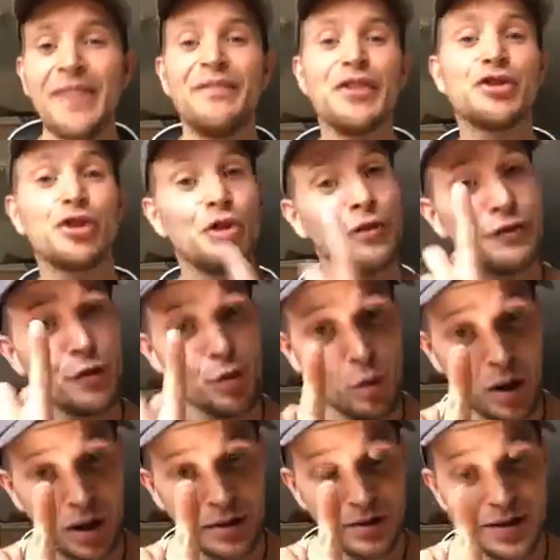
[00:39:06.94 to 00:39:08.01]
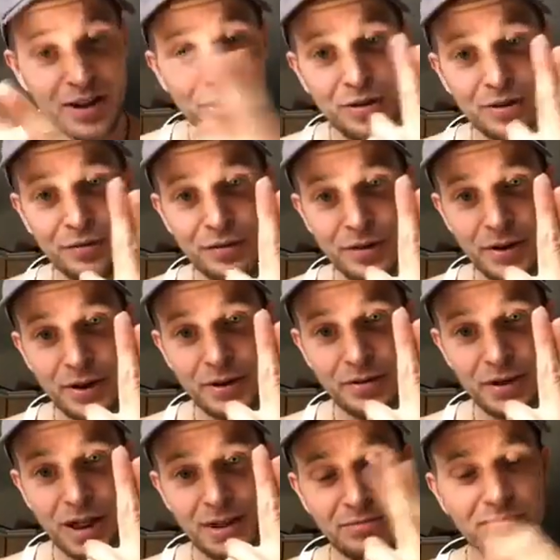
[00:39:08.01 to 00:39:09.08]
If it's good for one, it's good for
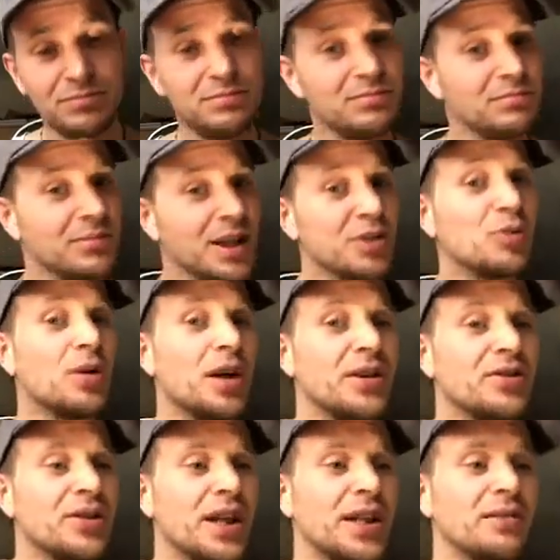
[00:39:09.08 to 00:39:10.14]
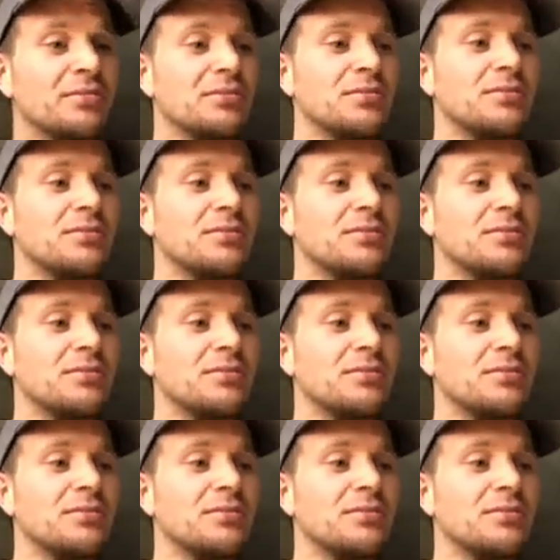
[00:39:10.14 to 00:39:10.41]
another, right? That's what I say.